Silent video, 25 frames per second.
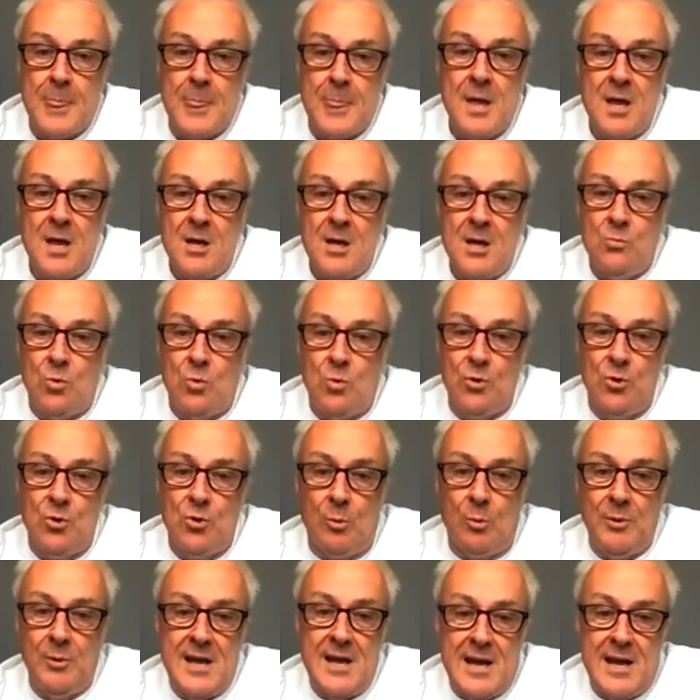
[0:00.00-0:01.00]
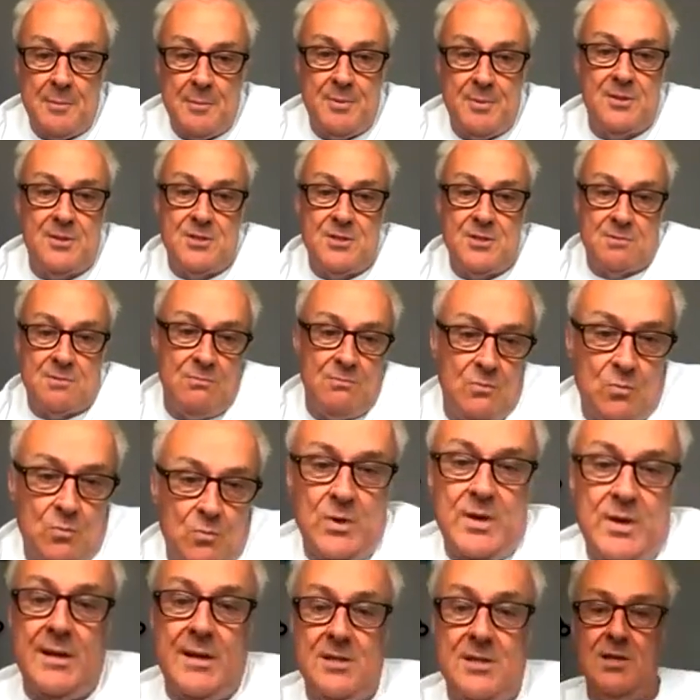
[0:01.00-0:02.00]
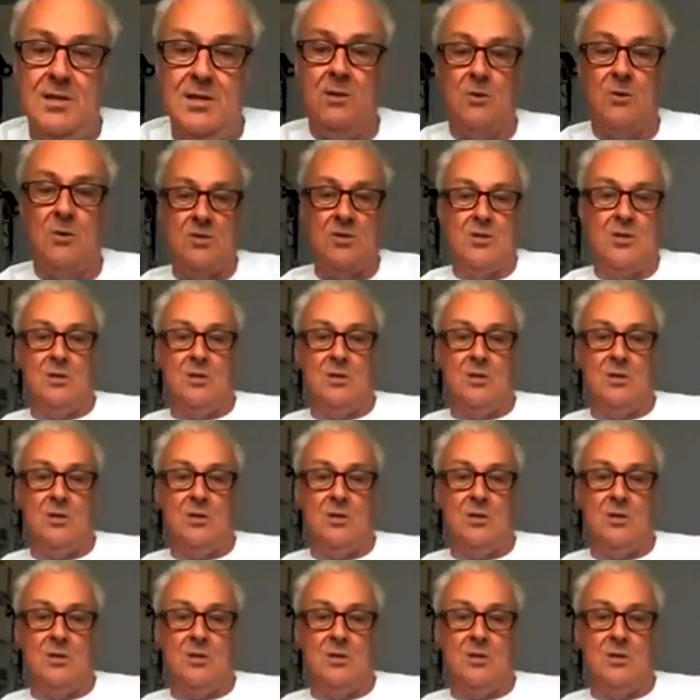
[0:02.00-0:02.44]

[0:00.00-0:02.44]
What normally happens, we actually looked at them